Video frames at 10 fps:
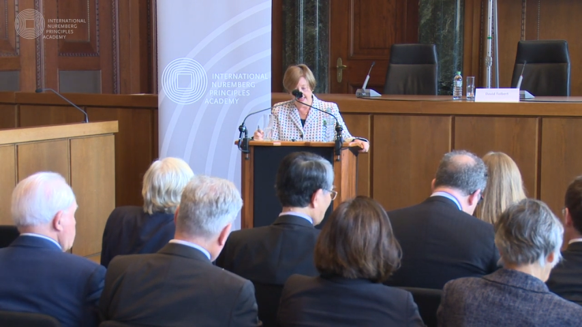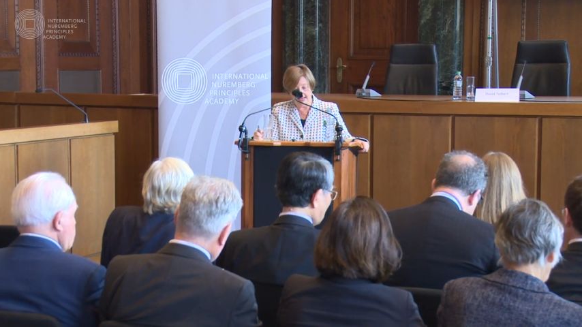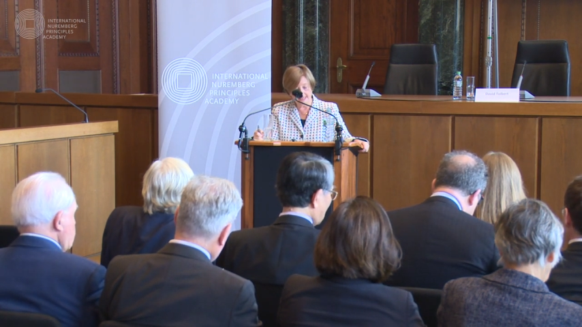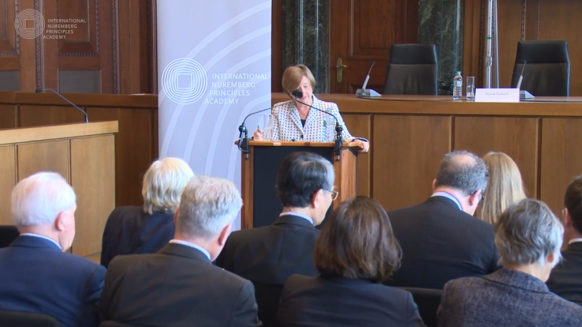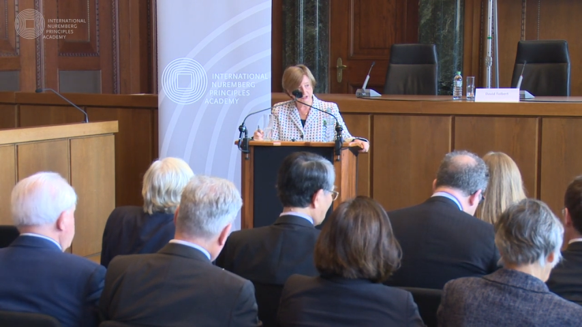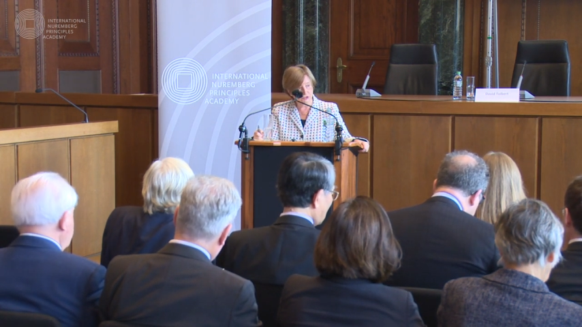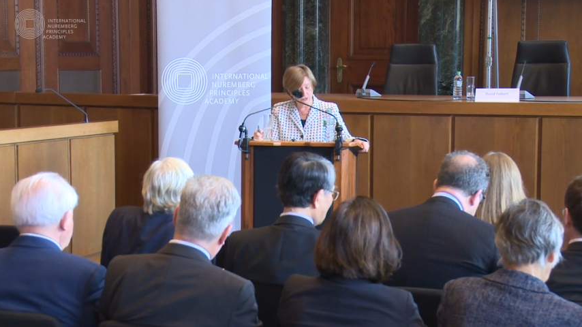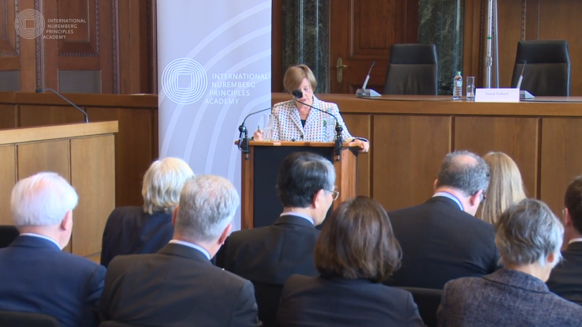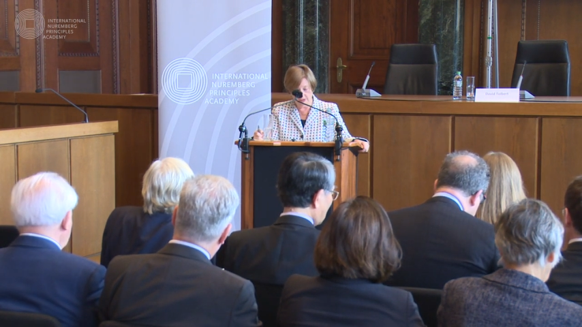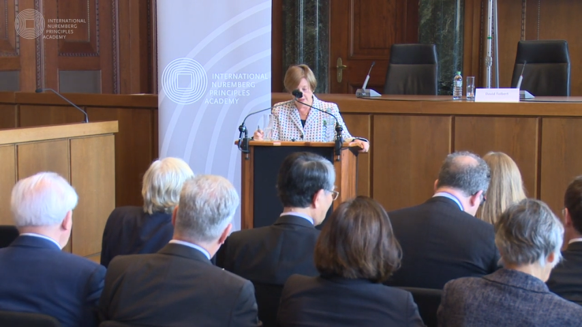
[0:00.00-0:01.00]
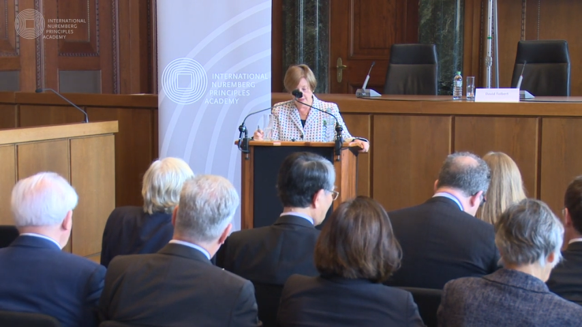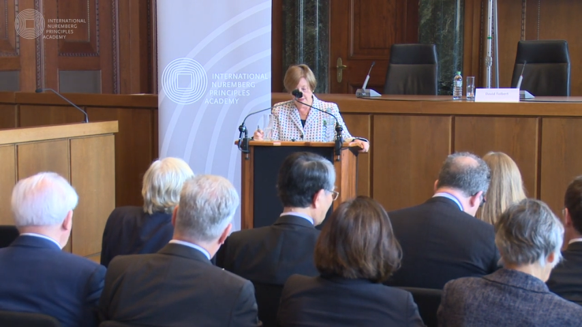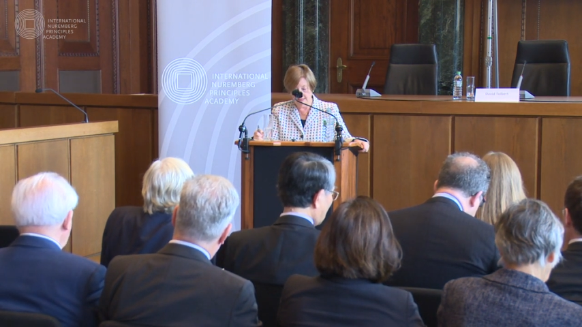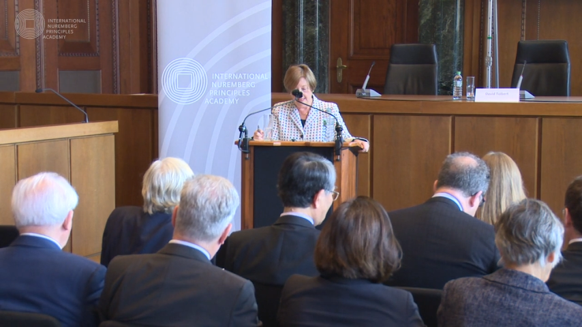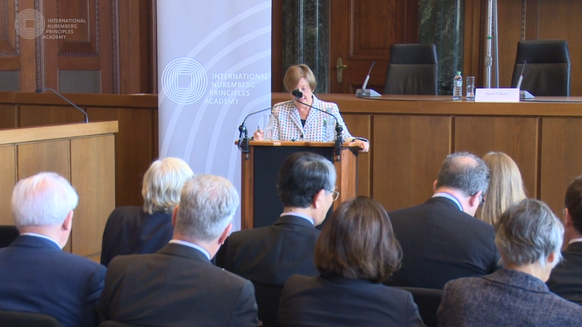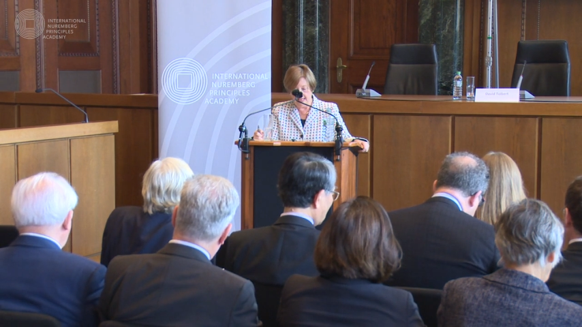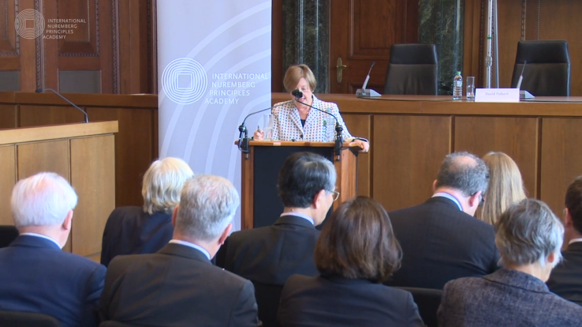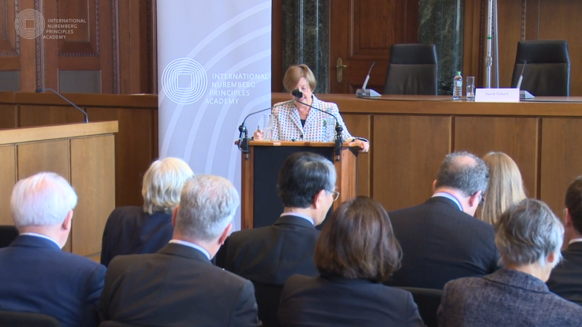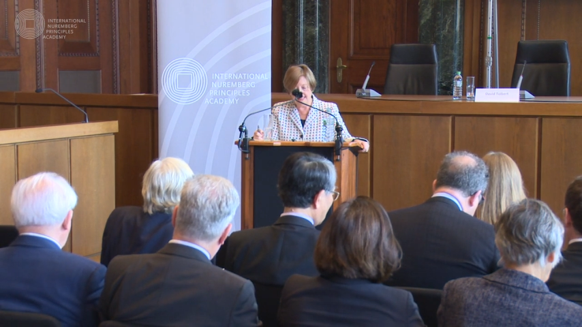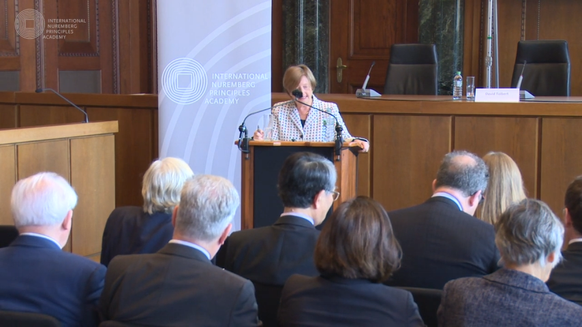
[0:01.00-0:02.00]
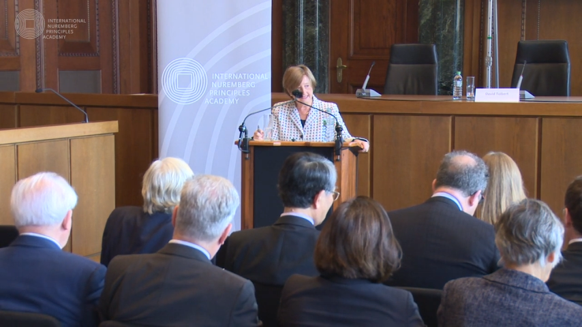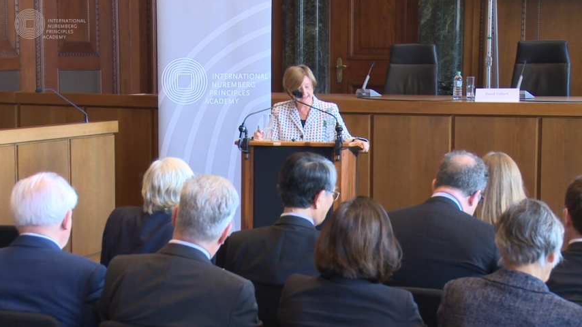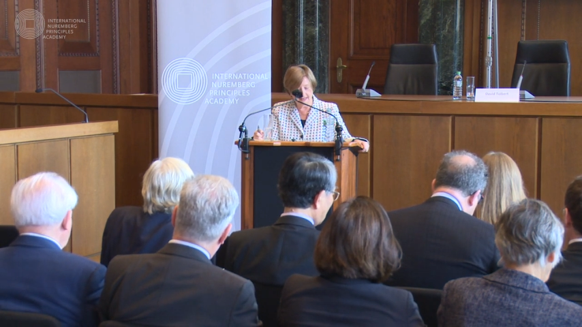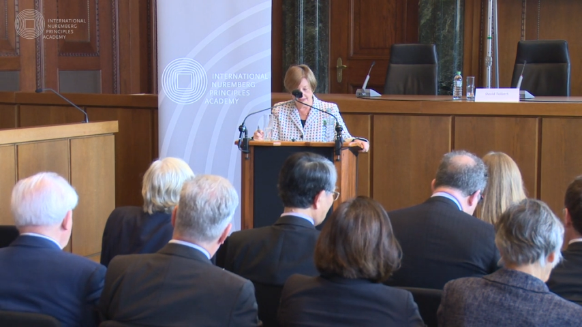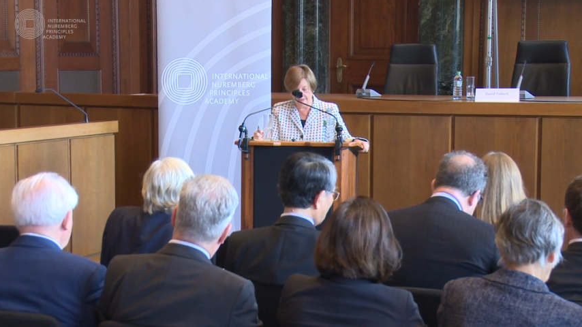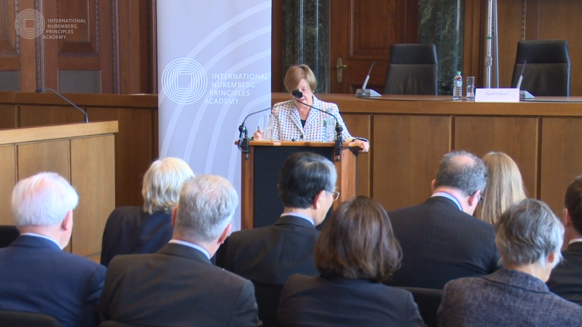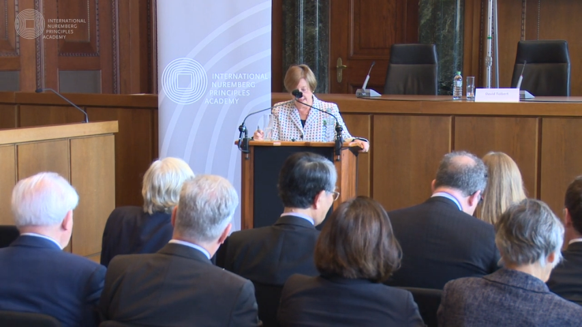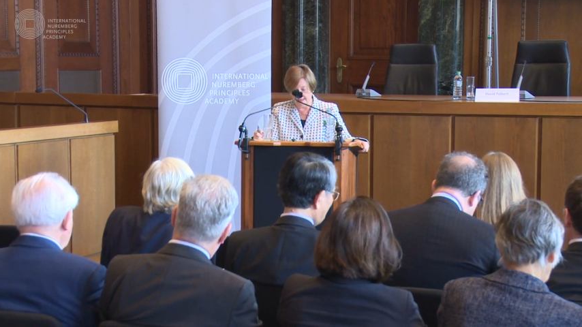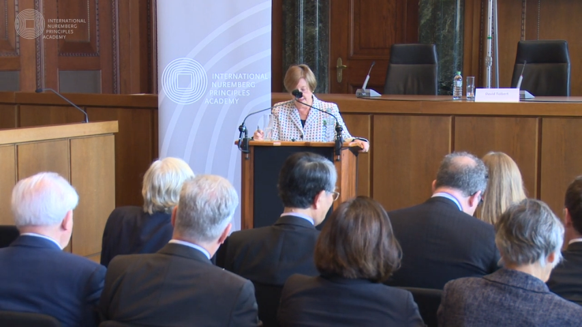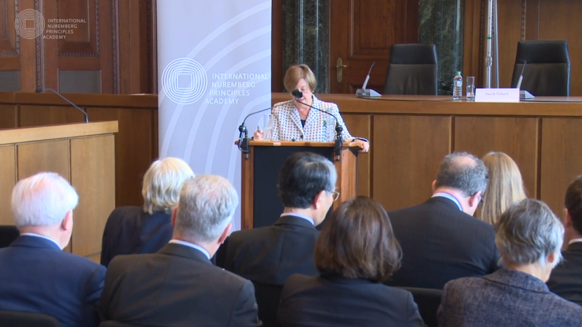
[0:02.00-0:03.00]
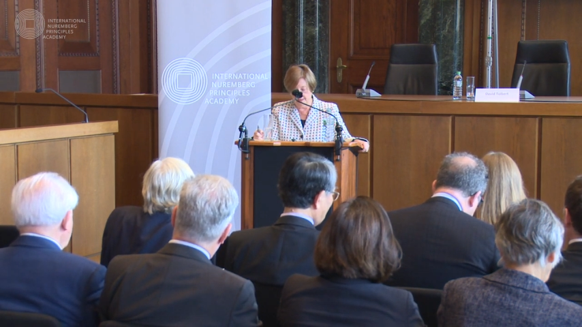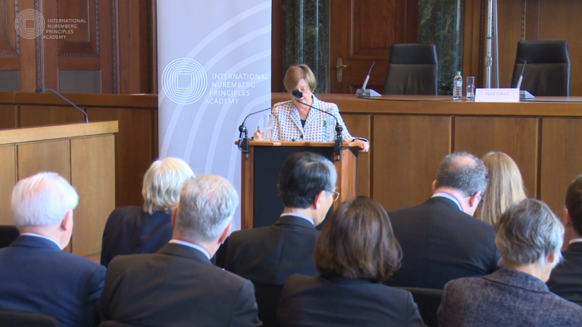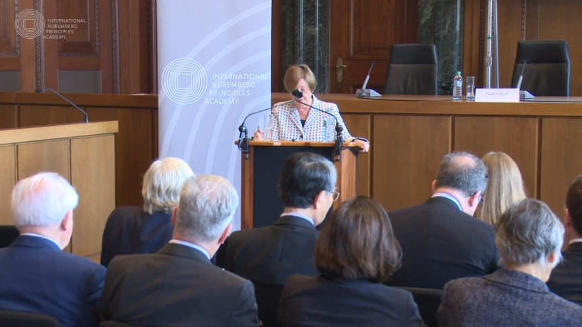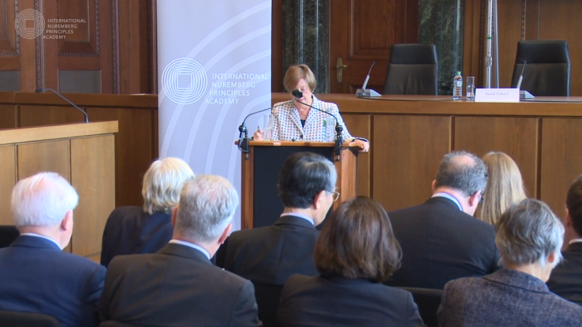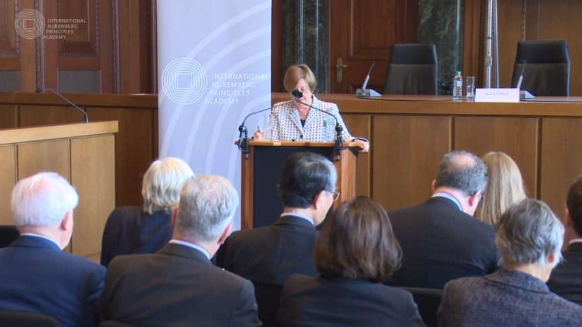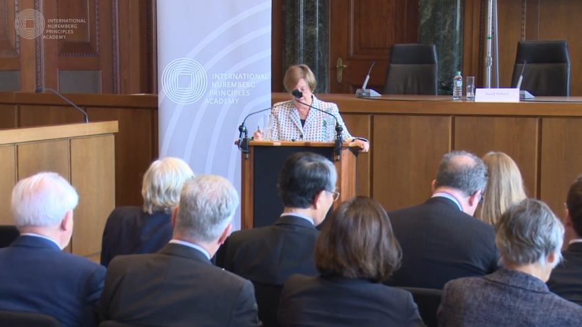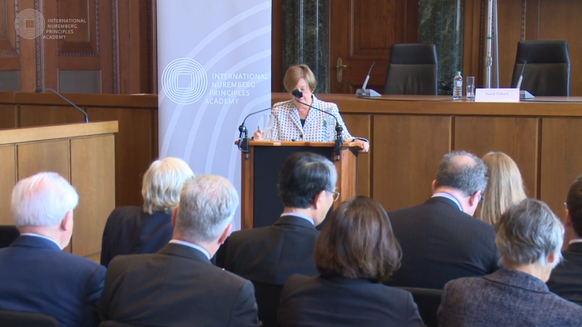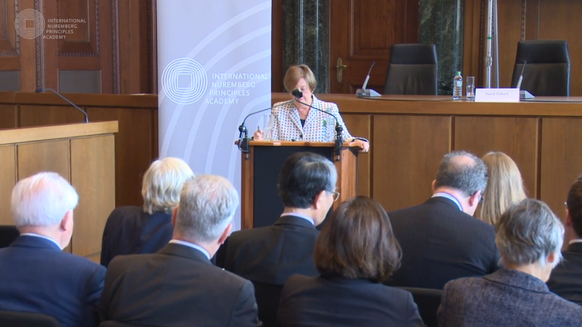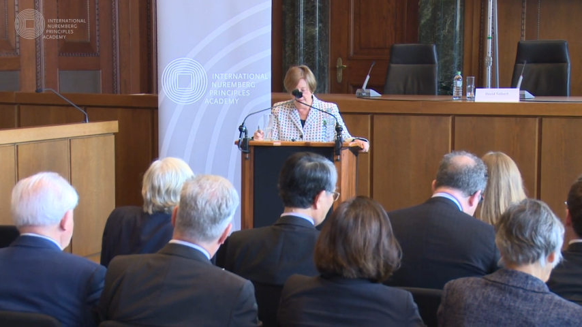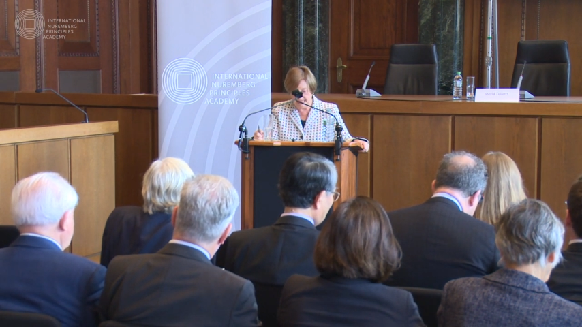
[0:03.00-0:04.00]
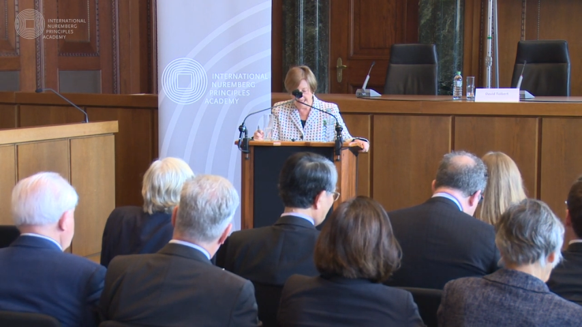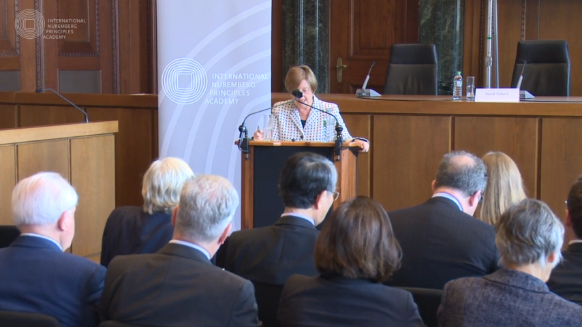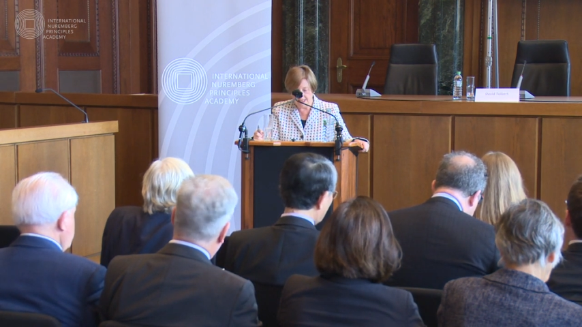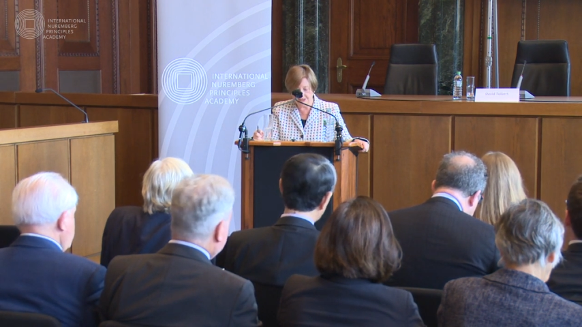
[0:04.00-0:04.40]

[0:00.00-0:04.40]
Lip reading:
(no speaker visible)